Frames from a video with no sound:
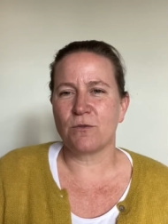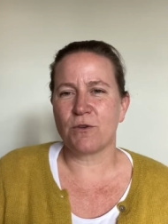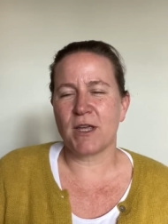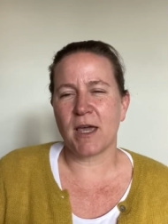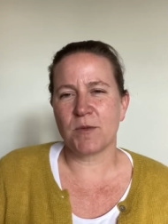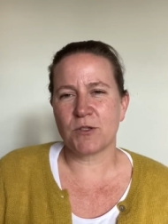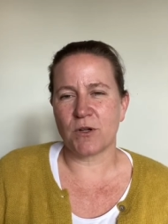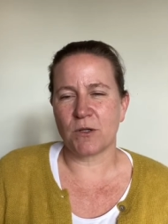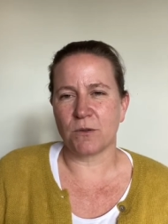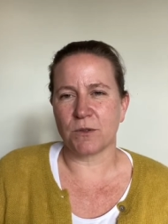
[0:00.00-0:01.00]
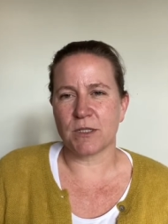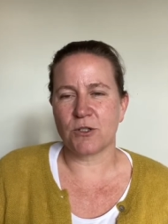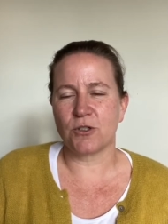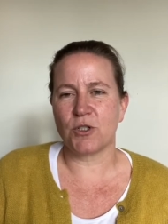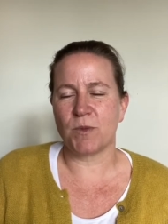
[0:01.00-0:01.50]
free chemistry calls,
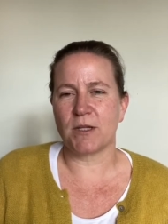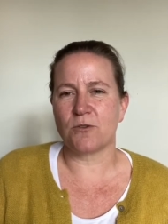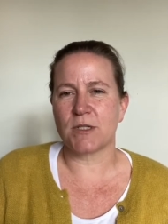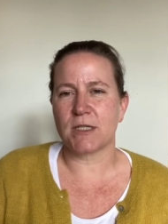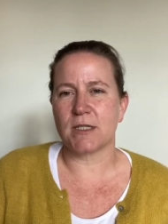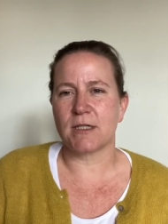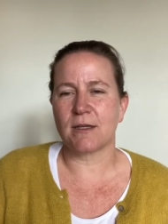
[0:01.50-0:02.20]
should you be interested,